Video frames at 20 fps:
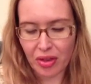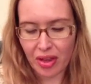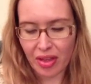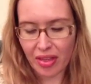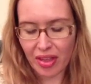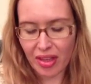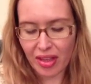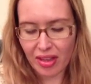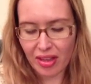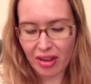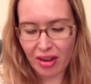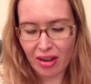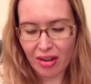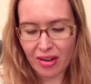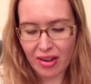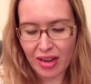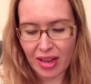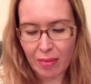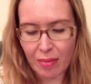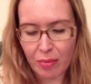I think her
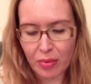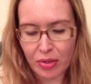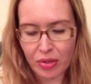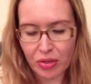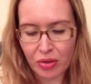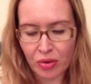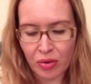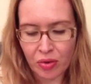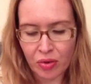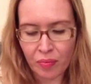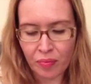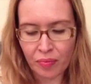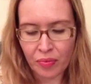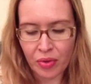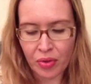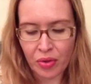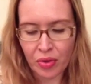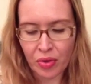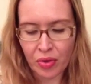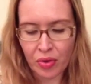name was
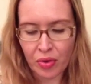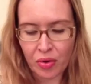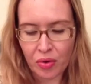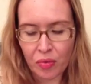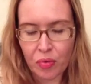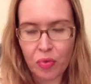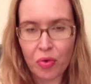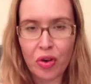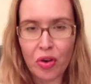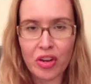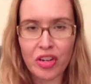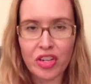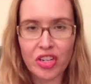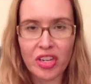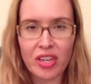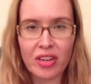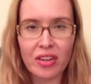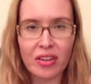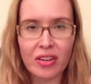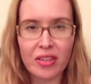
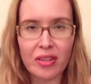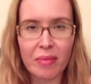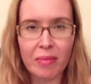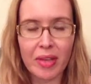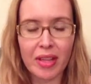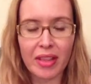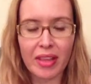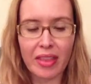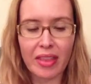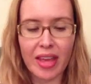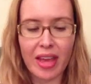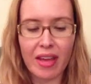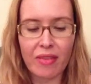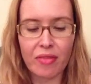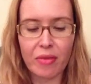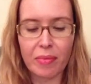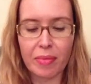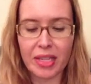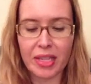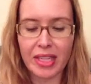Roshan or something like that
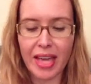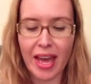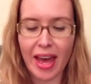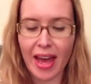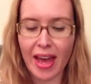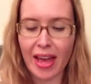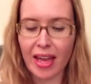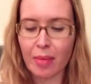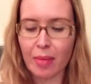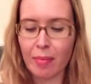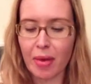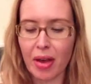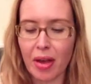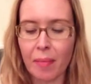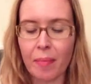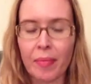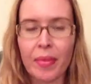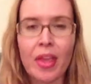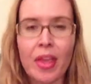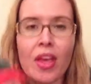from the tag, but
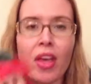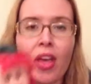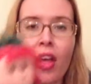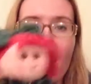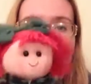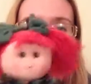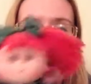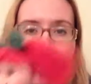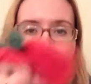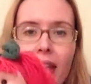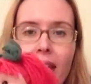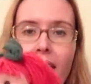Elena